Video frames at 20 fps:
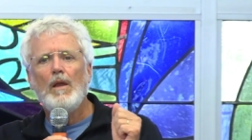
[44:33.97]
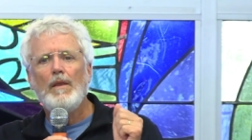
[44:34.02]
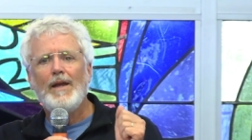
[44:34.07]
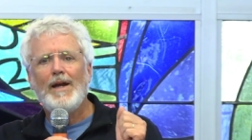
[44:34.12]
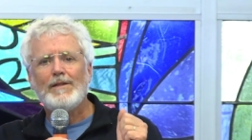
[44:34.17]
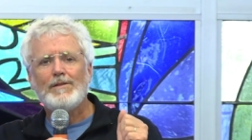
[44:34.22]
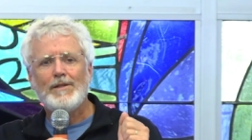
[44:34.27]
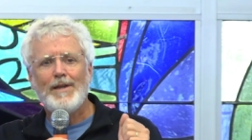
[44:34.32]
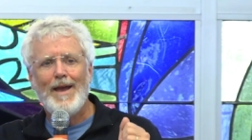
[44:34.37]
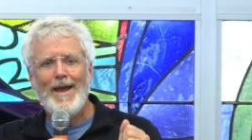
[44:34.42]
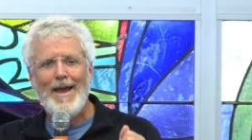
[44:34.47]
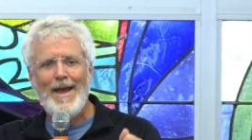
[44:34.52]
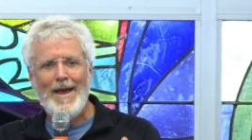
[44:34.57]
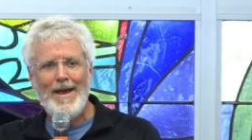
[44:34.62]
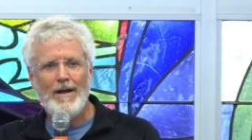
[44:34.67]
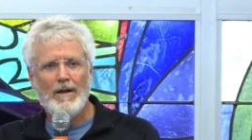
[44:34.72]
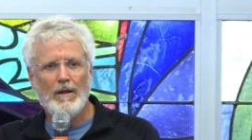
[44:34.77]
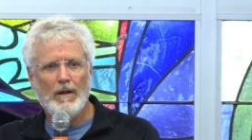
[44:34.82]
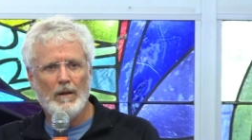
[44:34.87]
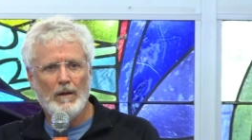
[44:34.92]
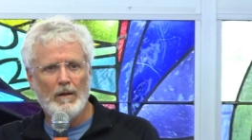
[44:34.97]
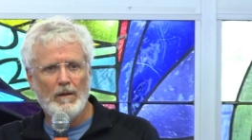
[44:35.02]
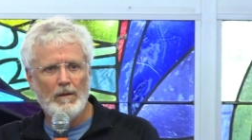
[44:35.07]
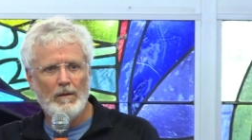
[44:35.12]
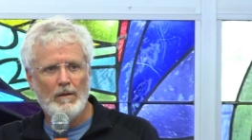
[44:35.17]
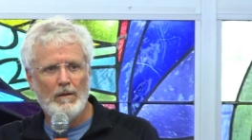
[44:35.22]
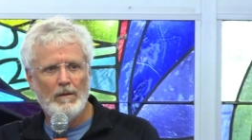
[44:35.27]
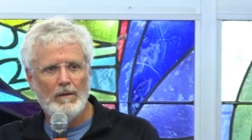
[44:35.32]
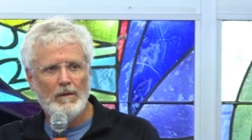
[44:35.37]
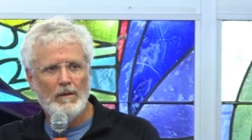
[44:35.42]
That's hell
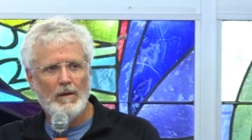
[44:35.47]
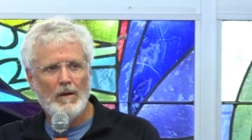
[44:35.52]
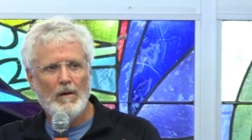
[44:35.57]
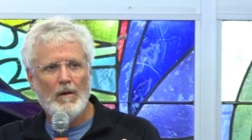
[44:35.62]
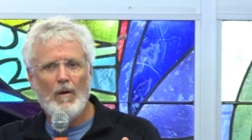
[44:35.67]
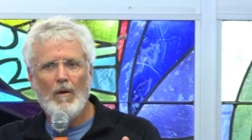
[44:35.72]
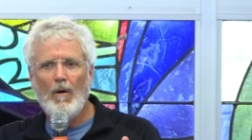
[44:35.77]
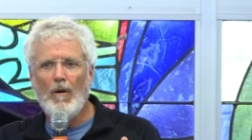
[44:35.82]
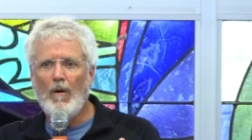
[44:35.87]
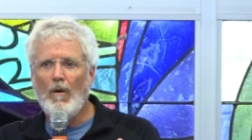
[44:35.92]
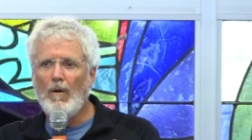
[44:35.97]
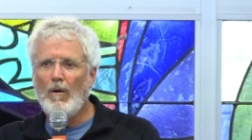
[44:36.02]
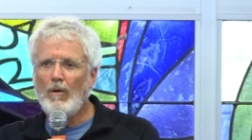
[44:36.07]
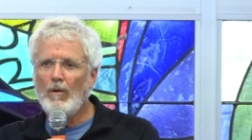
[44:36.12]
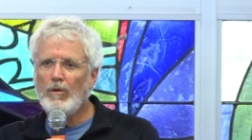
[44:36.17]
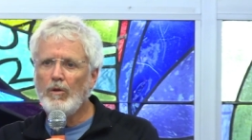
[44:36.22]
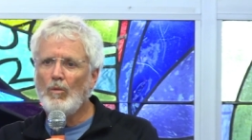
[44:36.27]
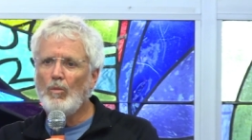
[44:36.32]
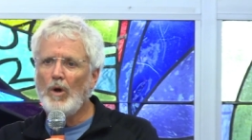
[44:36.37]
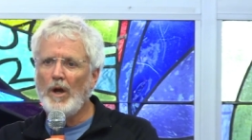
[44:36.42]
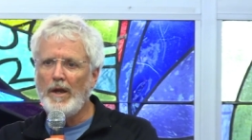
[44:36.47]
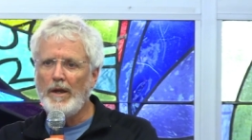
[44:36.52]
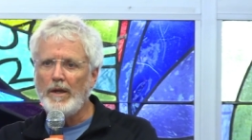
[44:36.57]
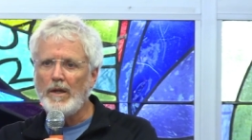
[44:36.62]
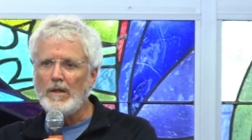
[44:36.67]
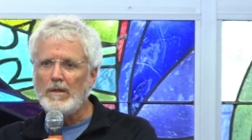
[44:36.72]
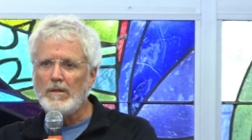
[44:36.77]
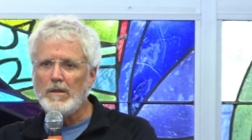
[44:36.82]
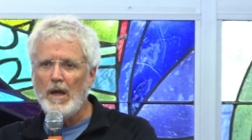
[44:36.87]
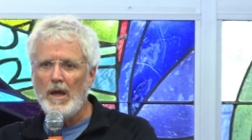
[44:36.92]
all the
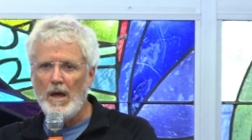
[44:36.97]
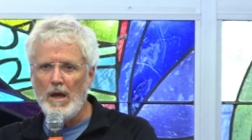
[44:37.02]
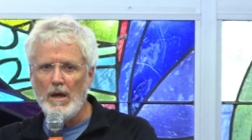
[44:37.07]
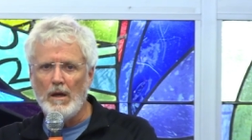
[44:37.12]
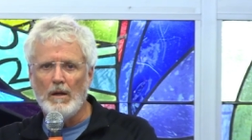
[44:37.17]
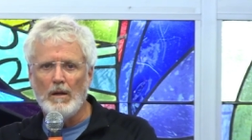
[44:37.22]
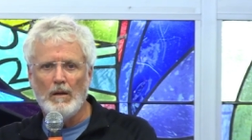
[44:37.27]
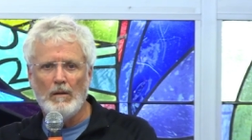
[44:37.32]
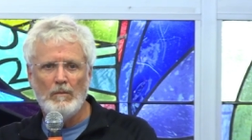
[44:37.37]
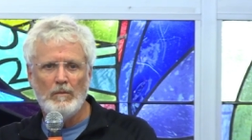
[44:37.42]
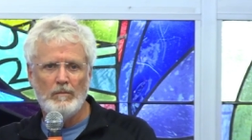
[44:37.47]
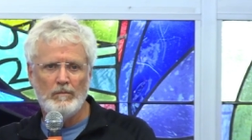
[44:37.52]
way to hell.